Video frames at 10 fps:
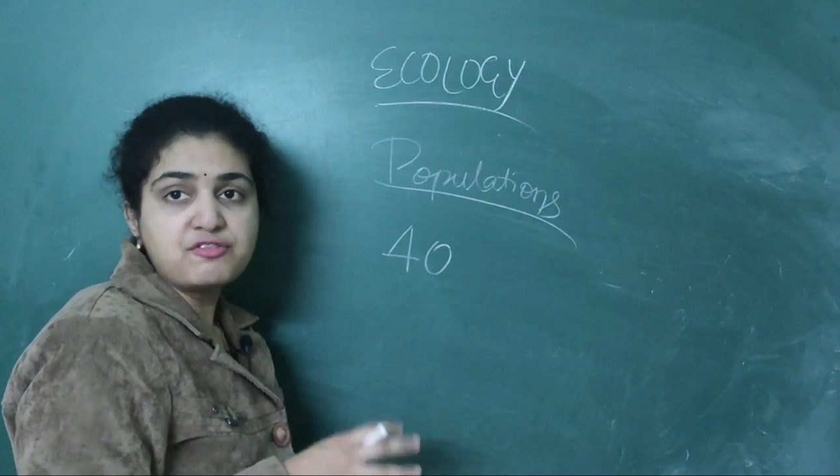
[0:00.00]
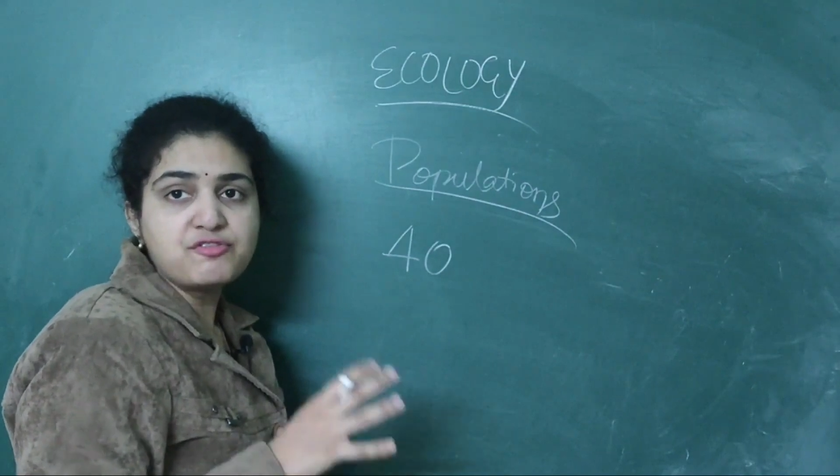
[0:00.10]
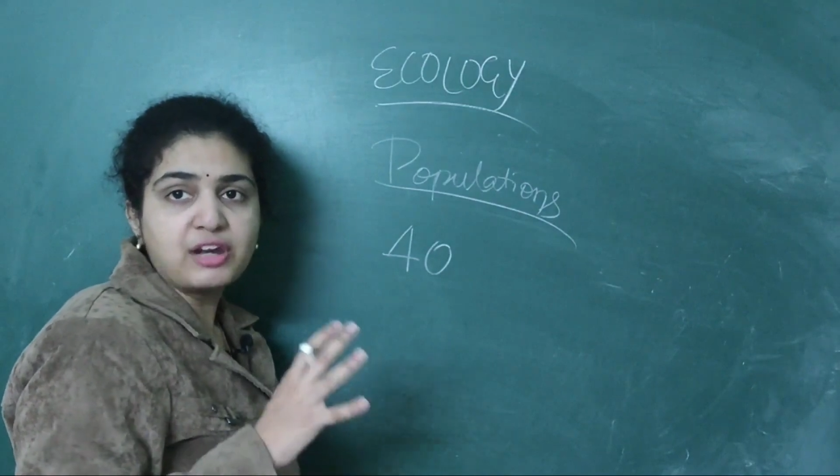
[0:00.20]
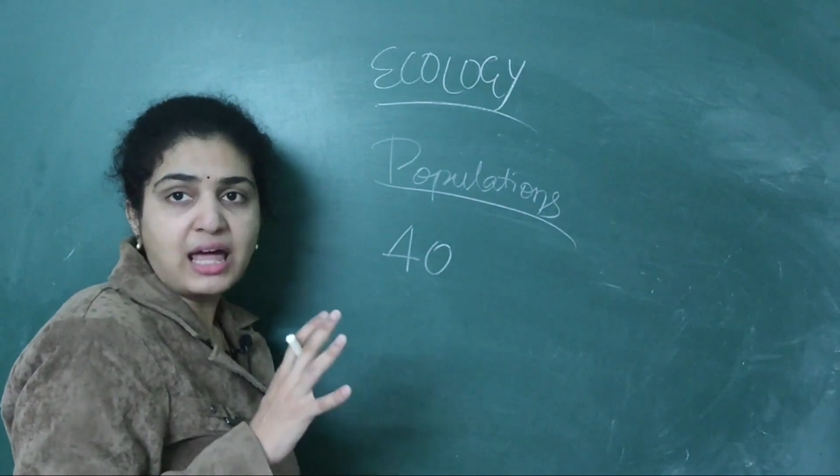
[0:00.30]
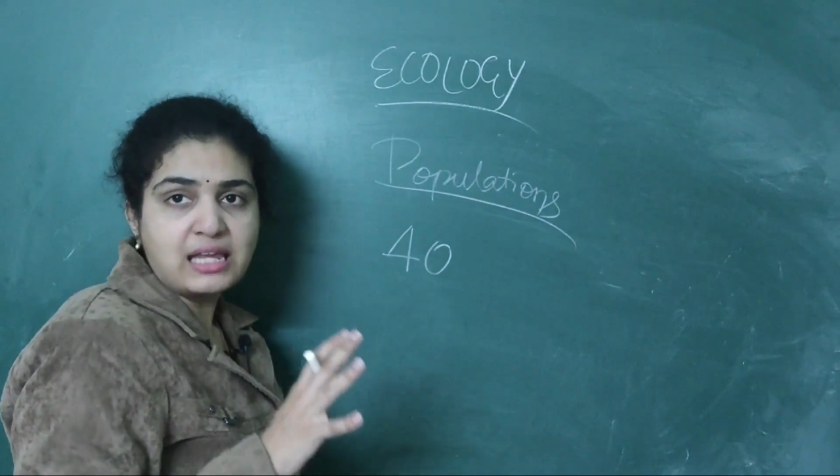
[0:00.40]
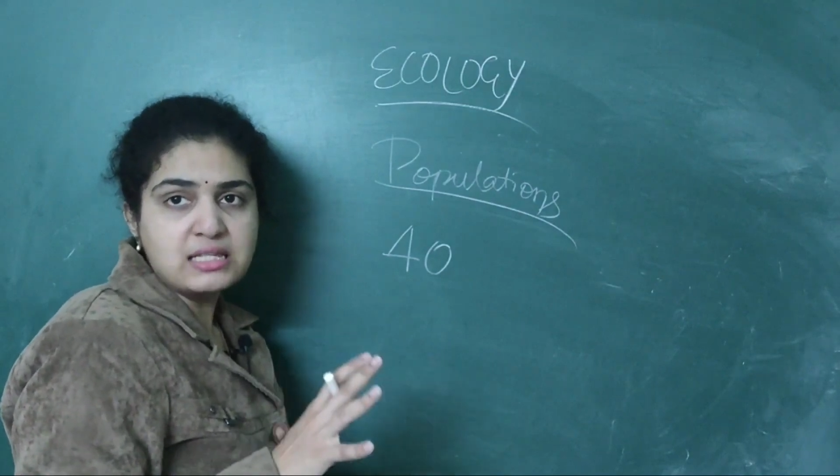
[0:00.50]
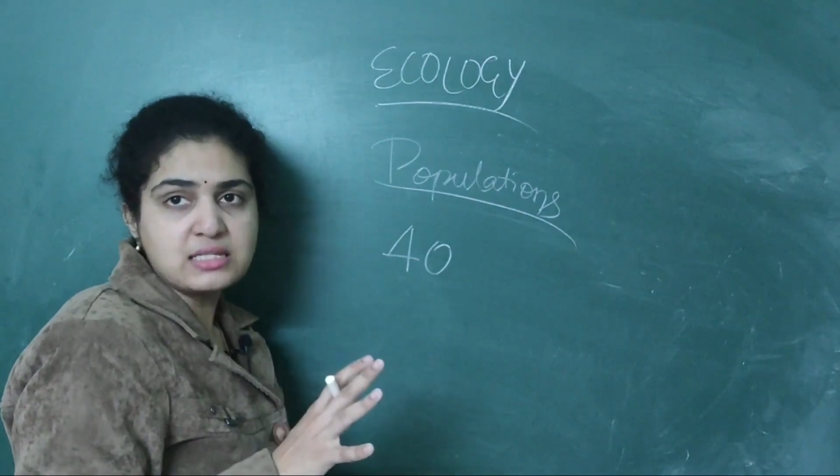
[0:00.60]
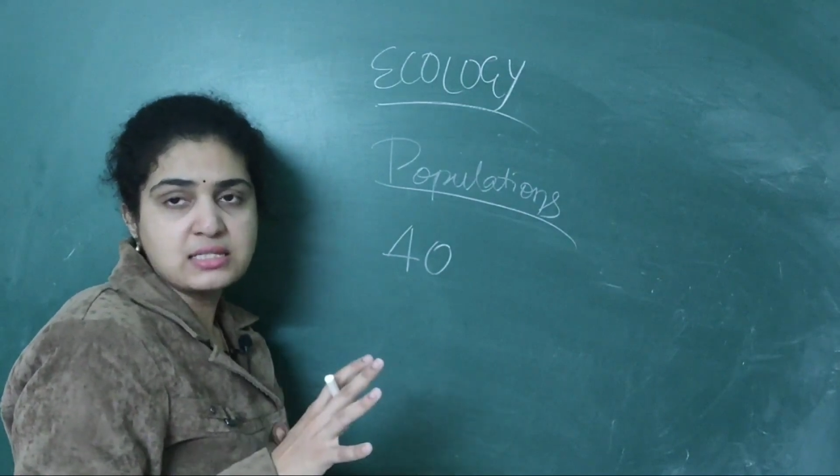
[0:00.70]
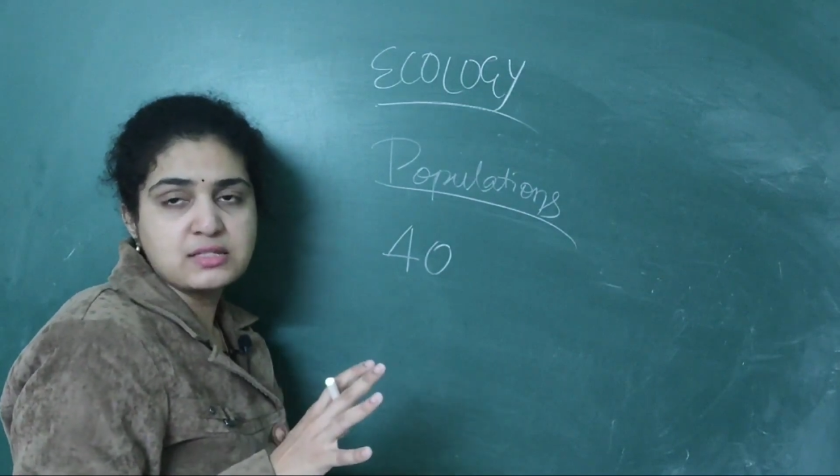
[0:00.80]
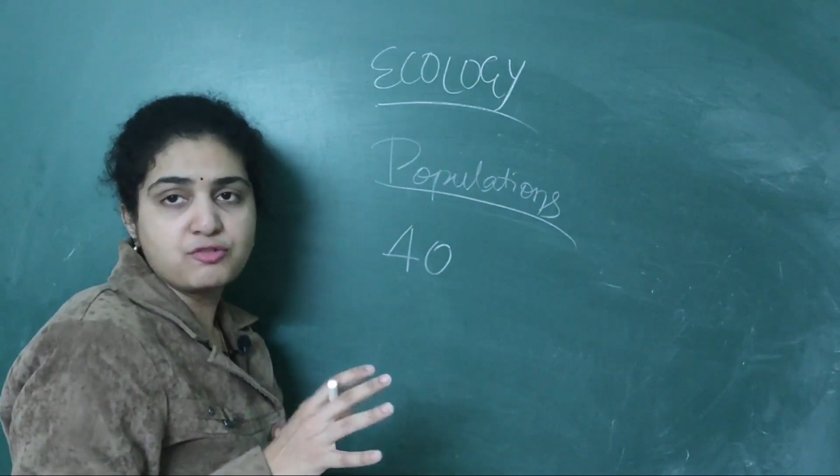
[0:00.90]

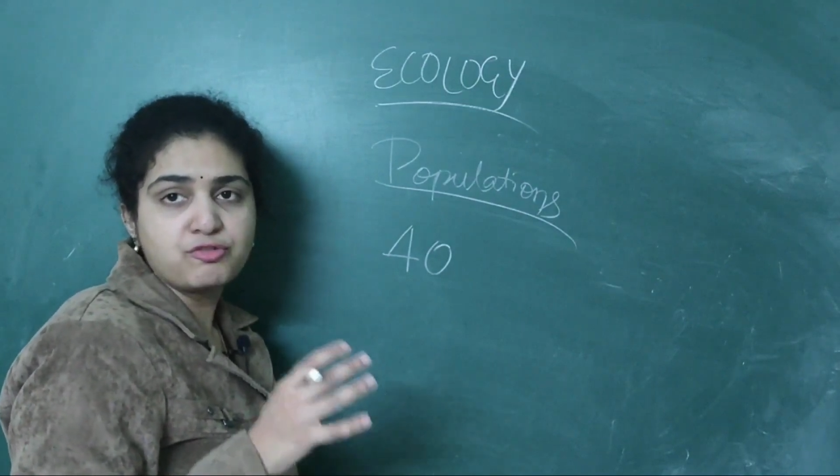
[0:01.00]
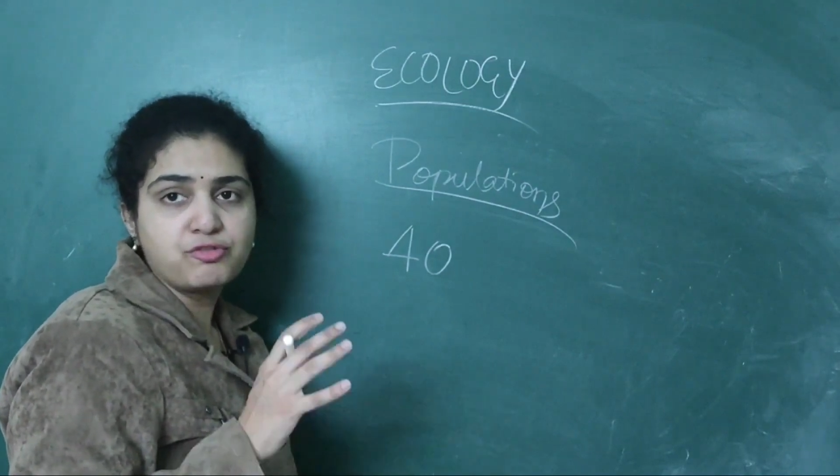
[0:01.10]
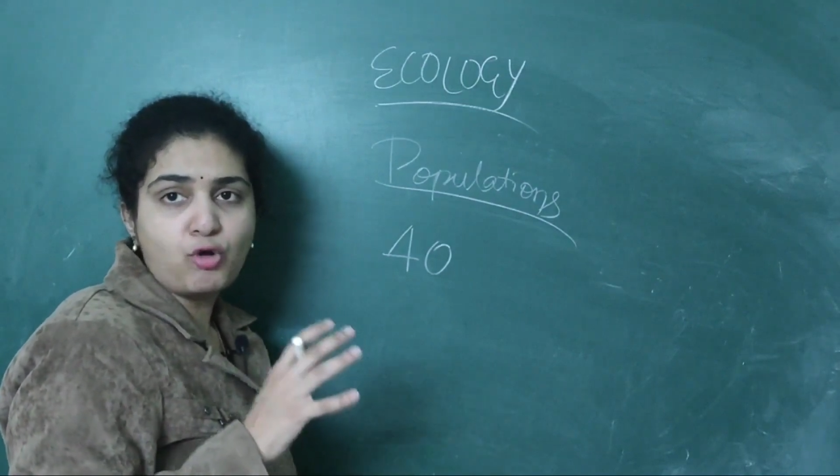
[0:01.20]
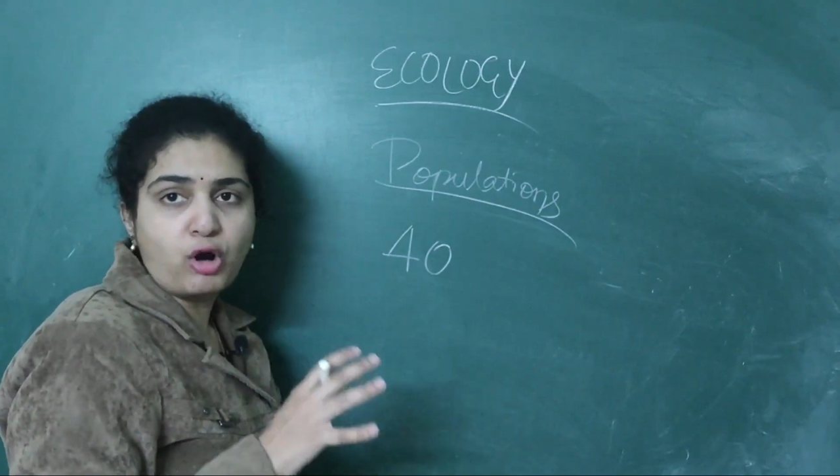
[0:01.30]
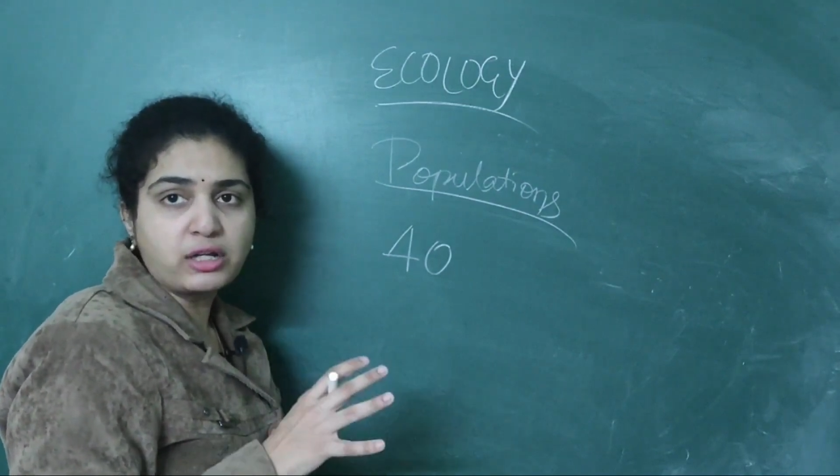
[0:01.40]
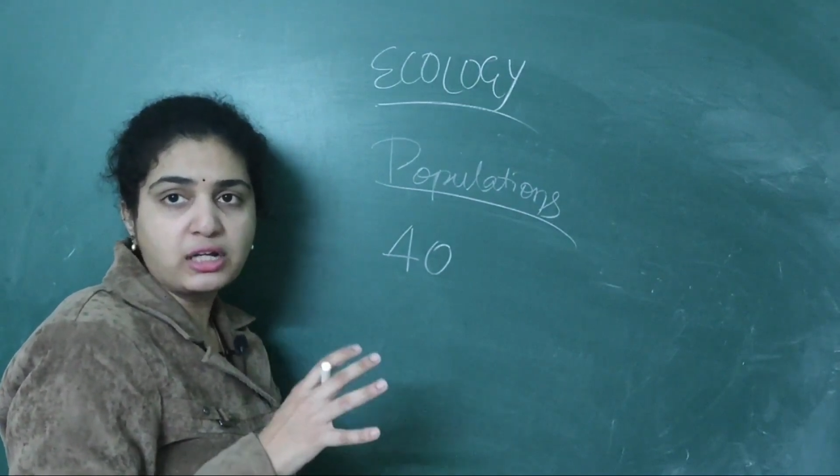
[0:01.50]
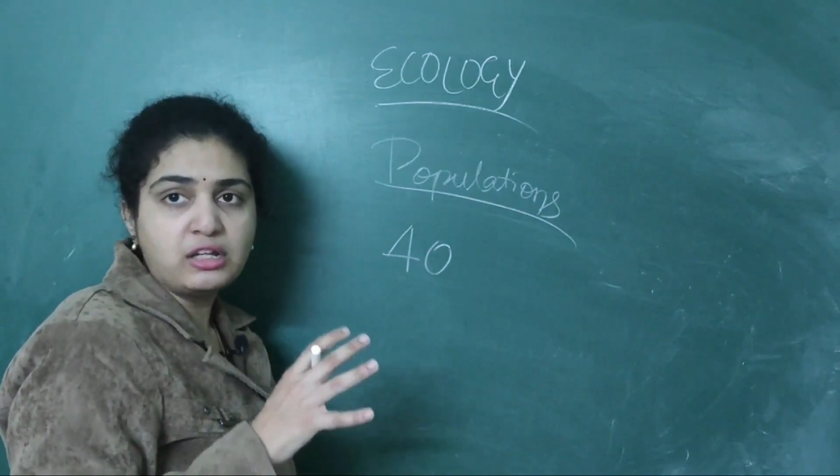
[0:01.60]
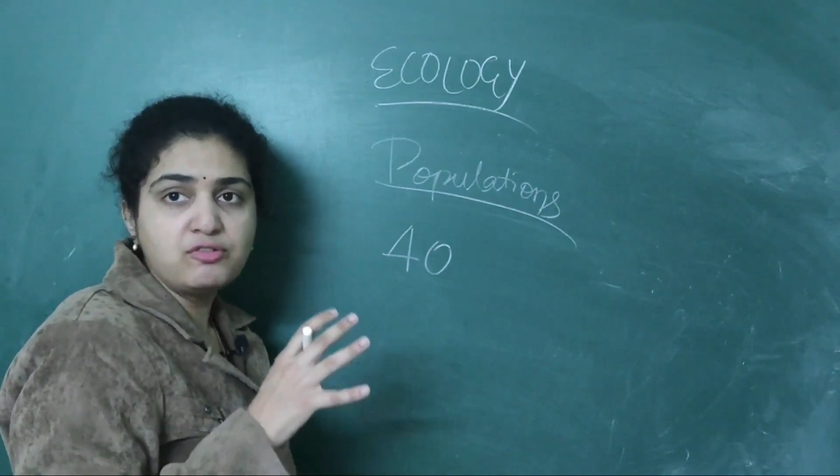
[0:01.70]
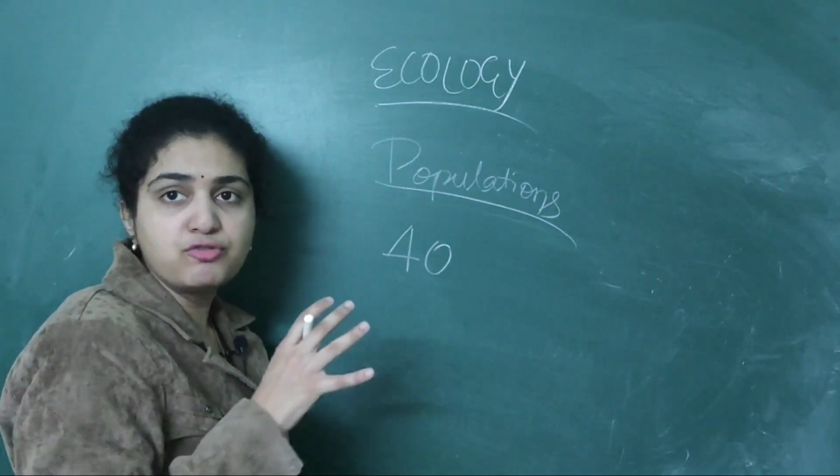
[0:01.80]
flies, 40